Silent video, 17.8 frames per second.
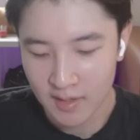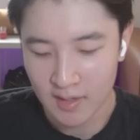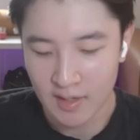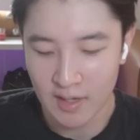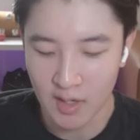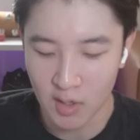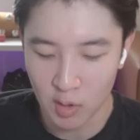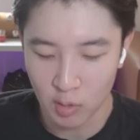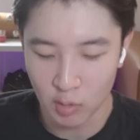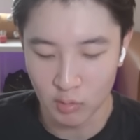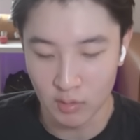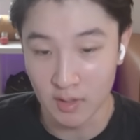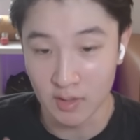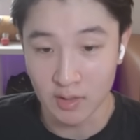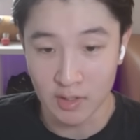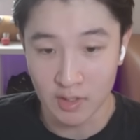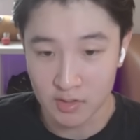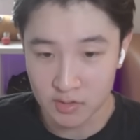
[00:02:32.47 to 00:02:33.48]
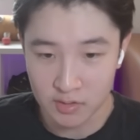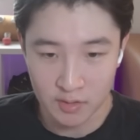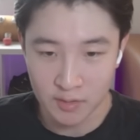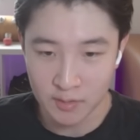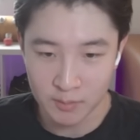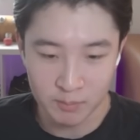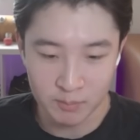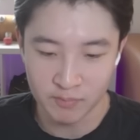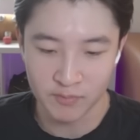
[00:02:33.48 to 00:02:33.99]
how
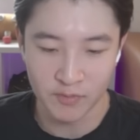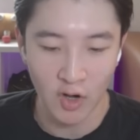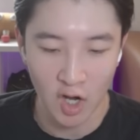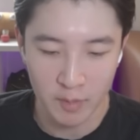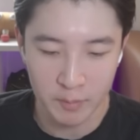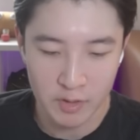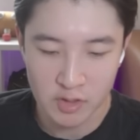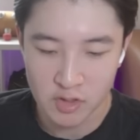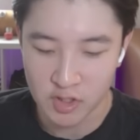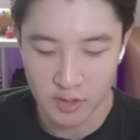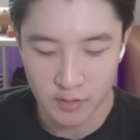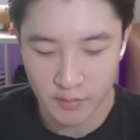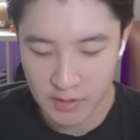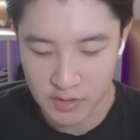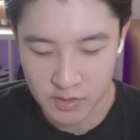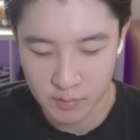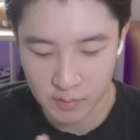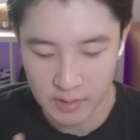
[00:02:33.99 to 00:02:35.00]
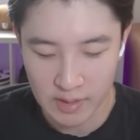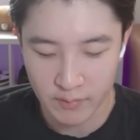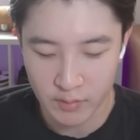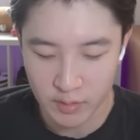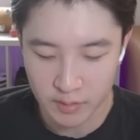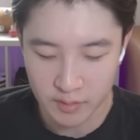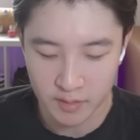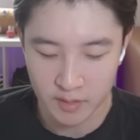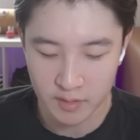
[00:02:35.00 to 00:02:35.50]
Elixir farming generation, whatever
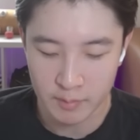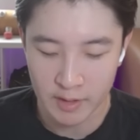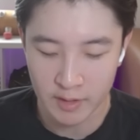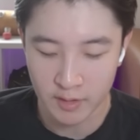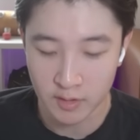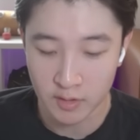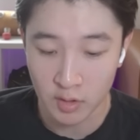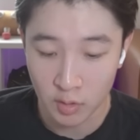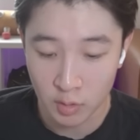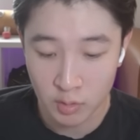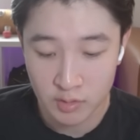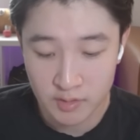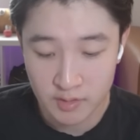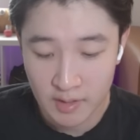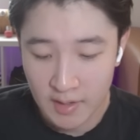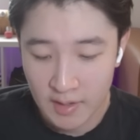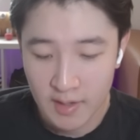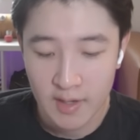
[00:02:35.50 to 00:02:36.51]
you think about it, goes